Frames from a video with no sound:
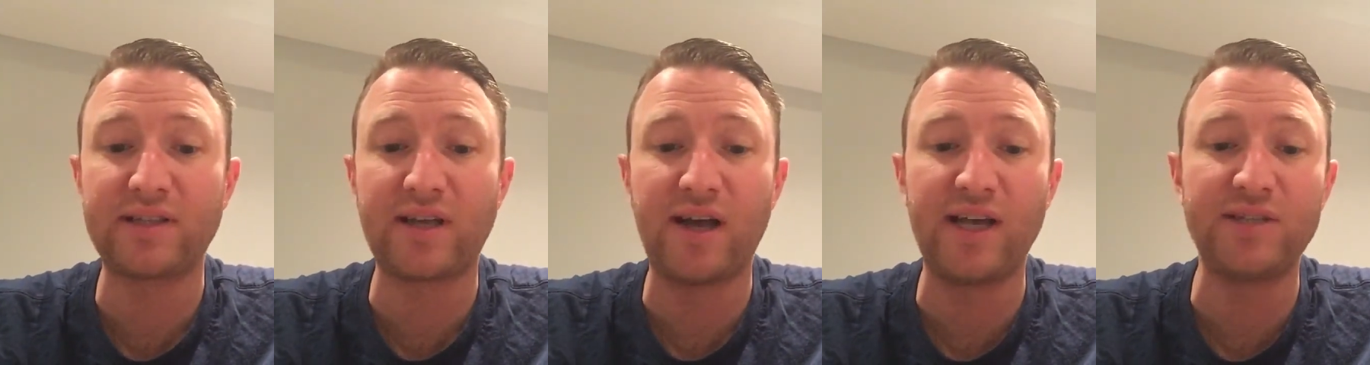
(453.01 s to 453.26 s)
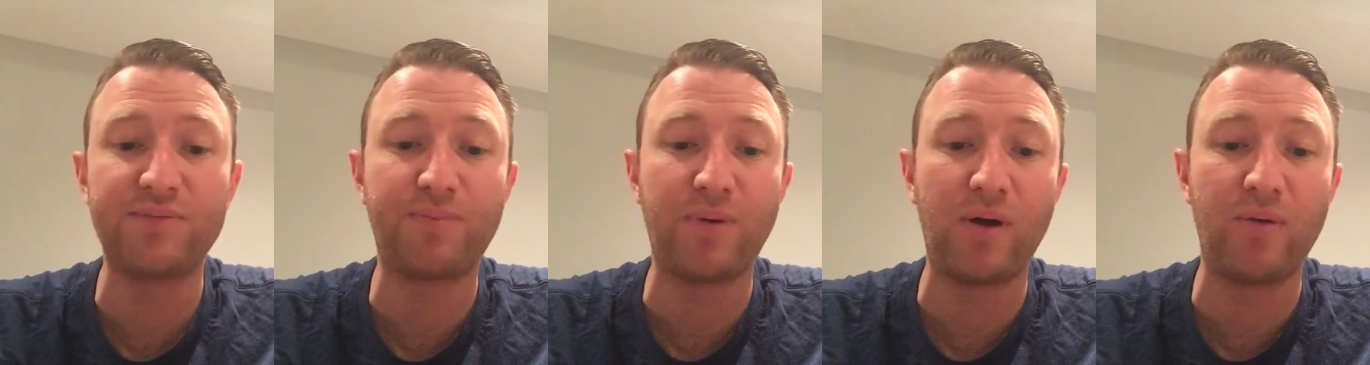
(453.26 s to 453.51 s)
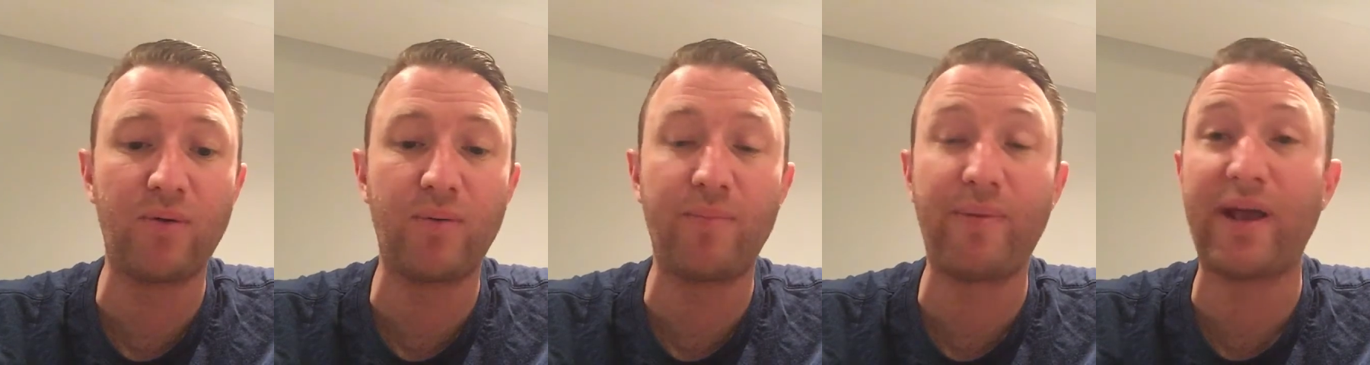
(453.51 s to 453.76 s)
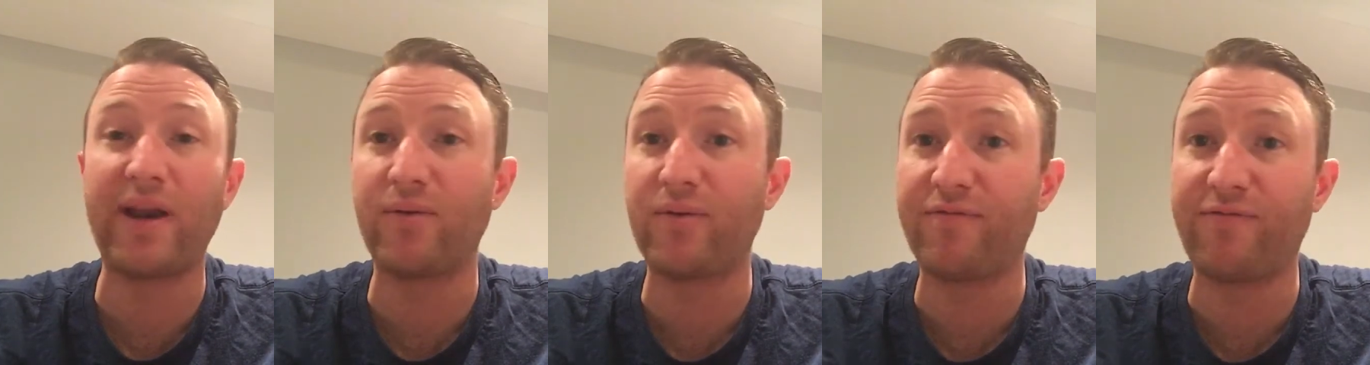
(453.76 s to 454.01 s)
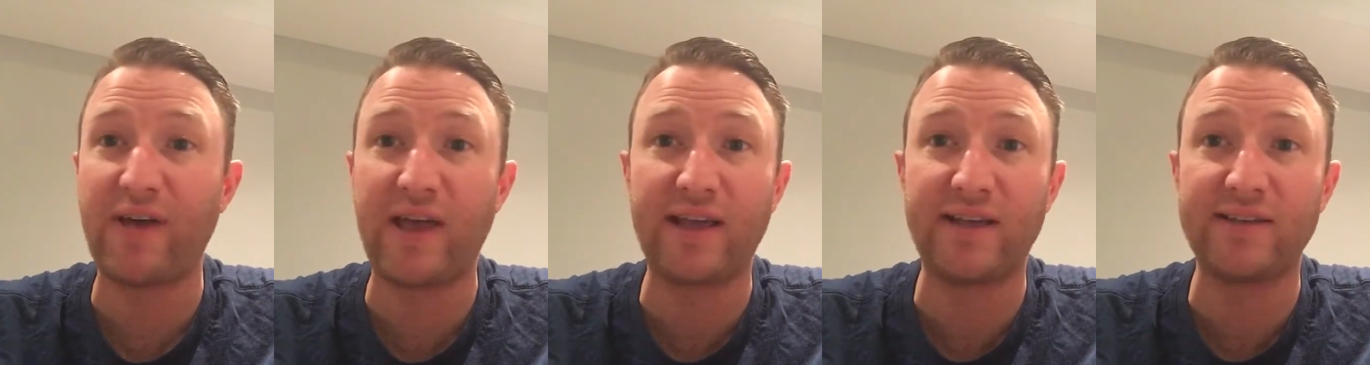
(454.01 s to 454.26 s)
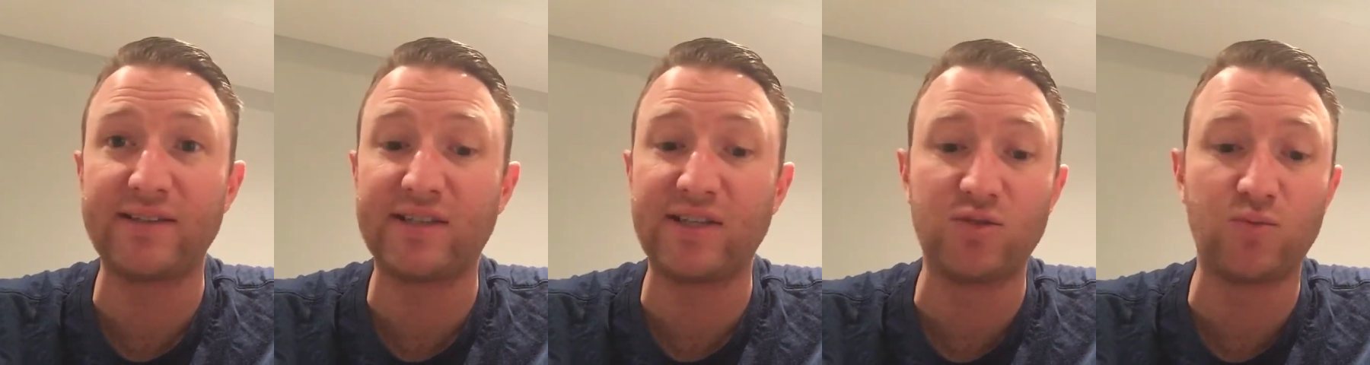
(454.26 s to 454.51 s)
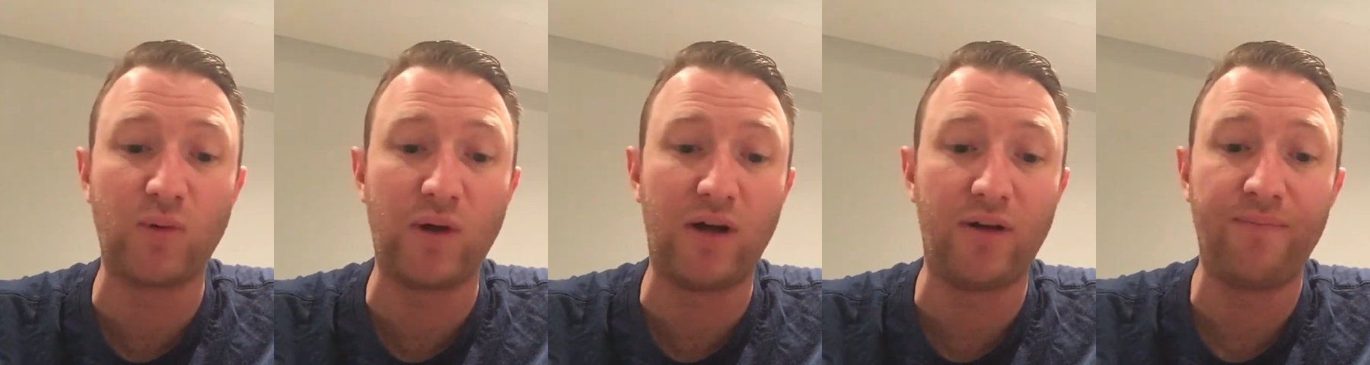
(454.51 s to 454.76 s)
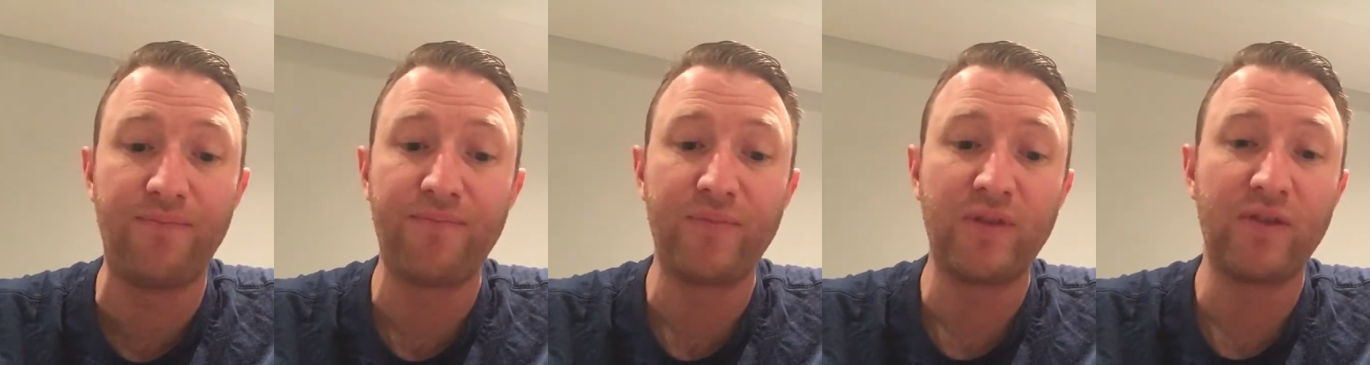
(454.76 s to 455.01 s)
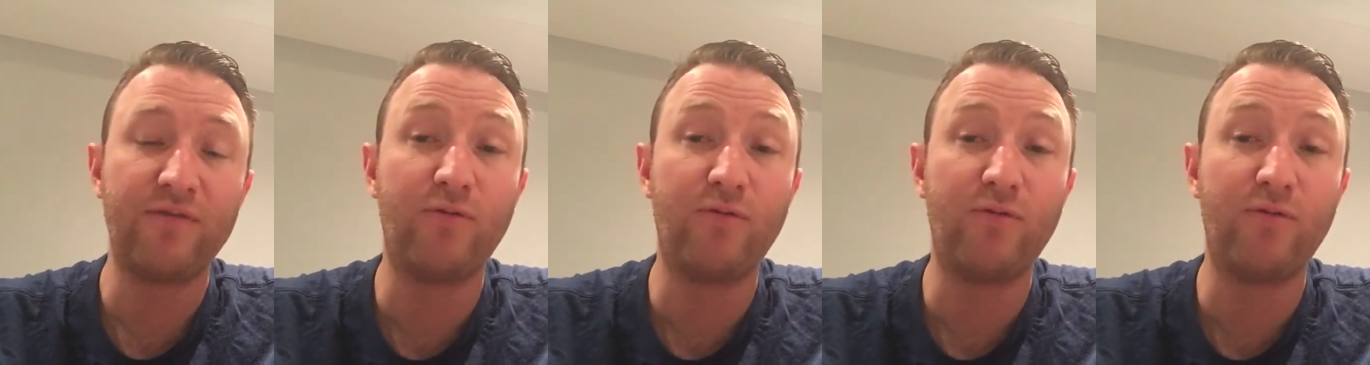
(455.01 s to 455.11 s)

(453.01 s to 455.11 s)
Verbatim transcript: guys, but we're betting with Vegas as well.